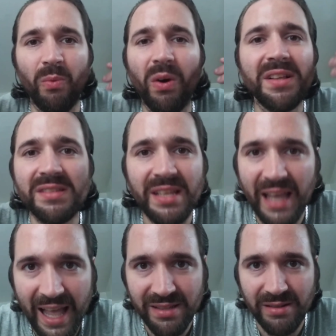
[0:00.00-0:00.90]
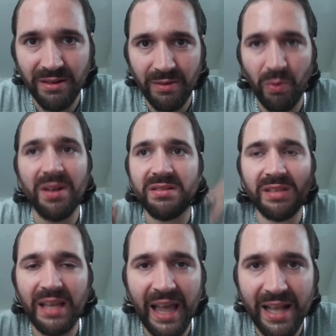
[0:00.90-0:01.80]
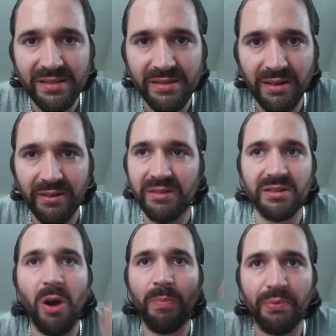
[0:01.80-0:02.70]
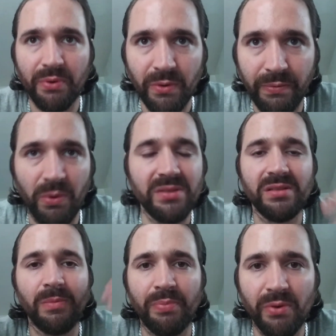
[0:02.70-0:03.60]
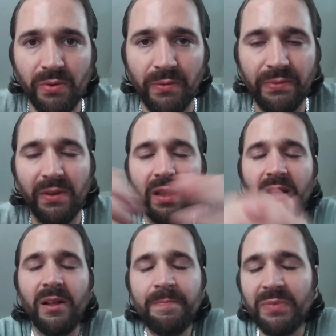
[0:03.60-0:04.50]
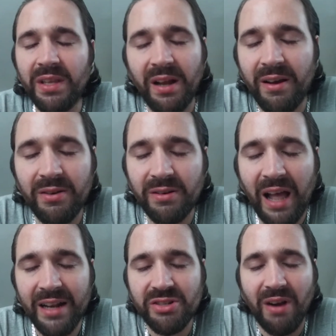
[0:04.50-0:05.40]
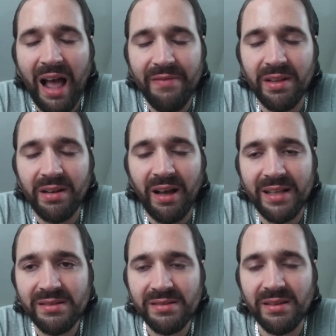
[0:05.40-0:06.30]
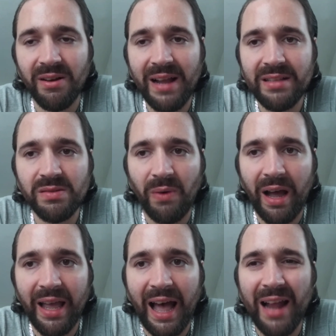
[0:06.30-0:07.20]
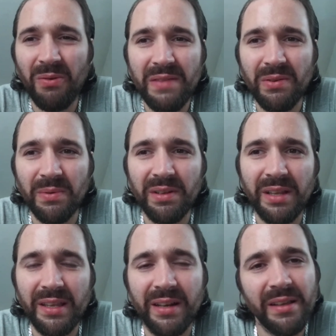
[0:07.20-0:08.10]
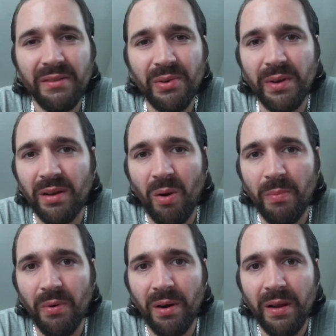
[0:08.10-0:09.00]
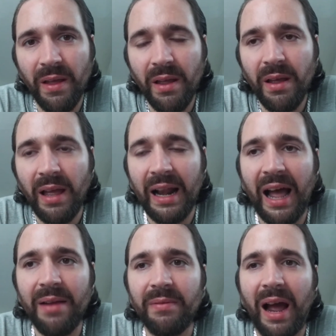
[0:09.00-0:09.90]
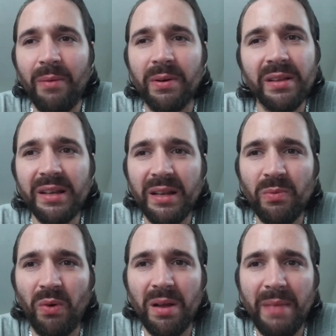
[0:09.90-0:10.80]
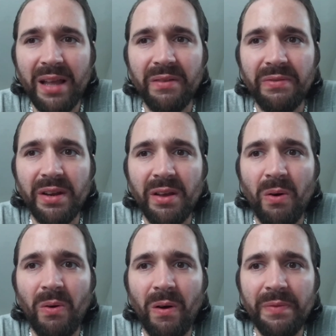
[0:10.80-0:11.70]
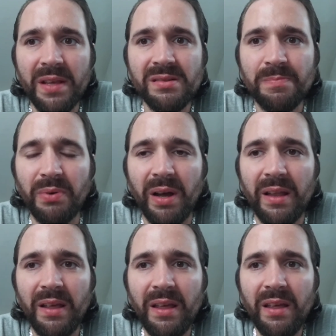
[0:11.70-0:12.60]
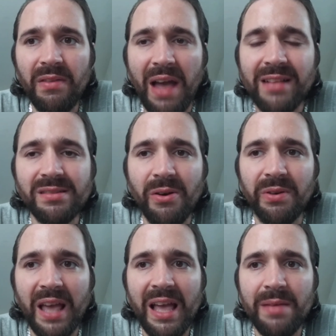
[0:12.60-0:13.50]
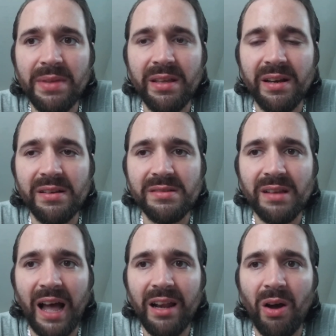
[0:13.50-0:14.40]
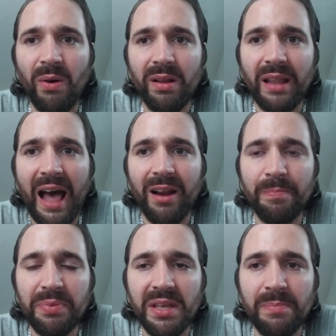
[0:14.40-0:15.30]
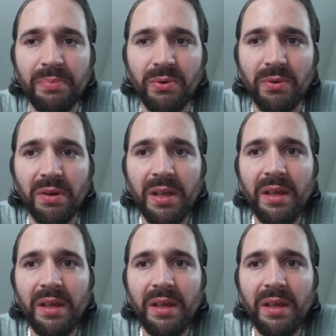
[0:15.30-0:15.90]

what is the answer what is the answer there's no proof what's the proof you know it'll kind of drive you nuts so that's why i don't even really get into it no more and i i really didn't want to make a video on this but that's okay because i know a lot of people